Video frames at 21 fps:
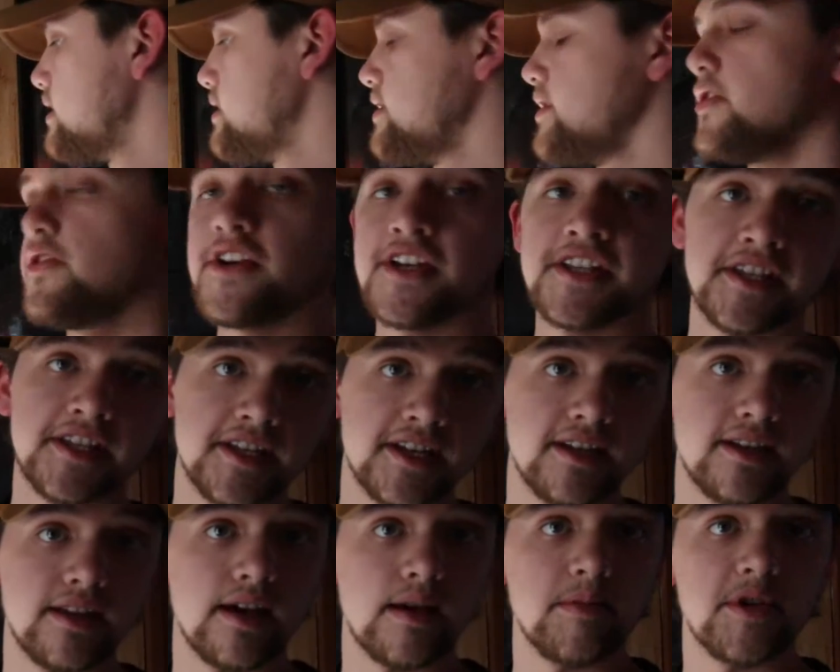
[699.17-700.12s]
Knowing the
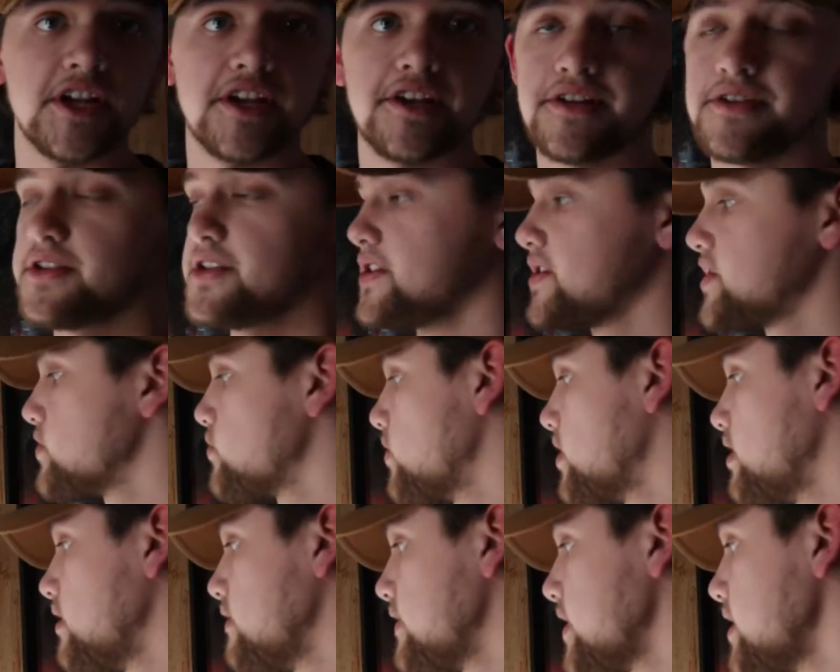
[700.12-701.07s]
denominator is
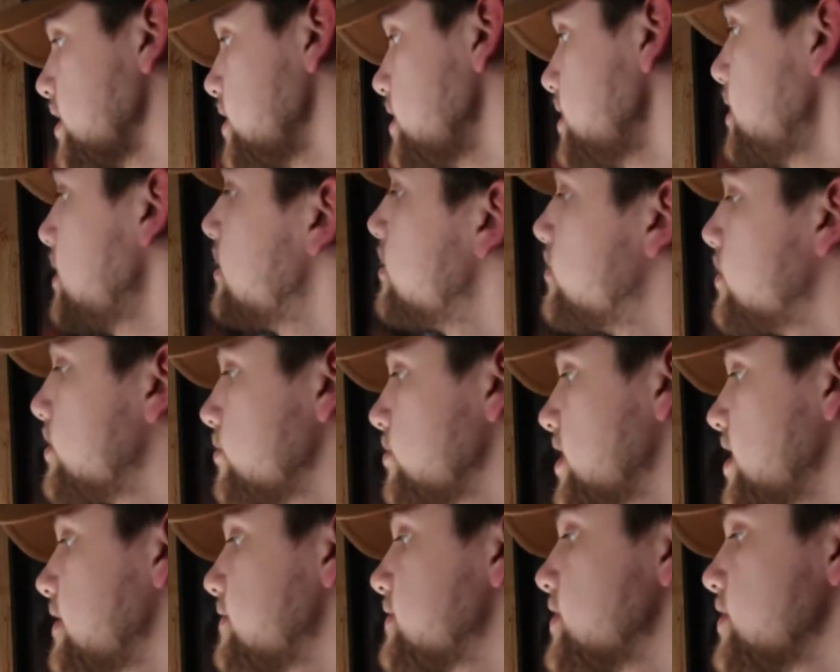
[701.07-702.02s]
12a, what do
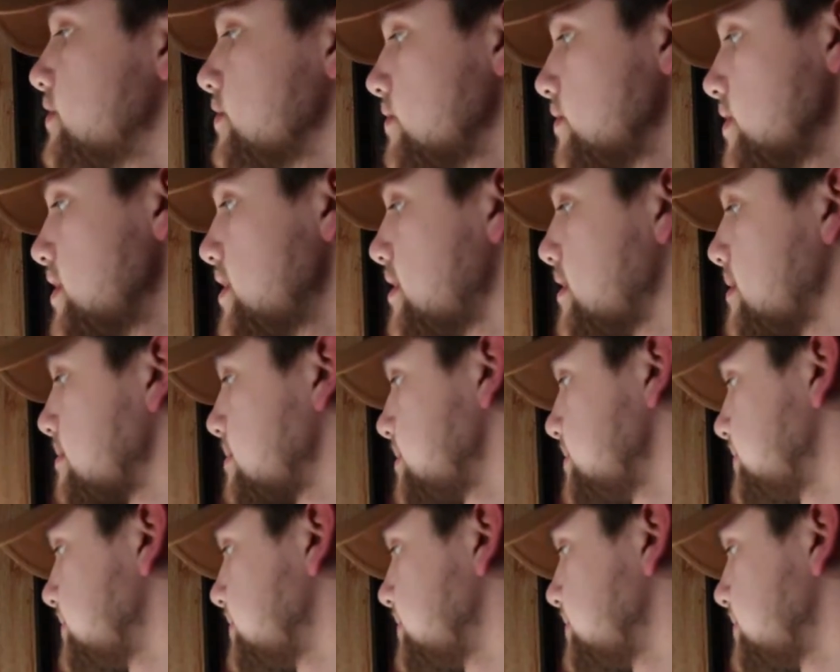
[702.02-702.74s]
we have to do here?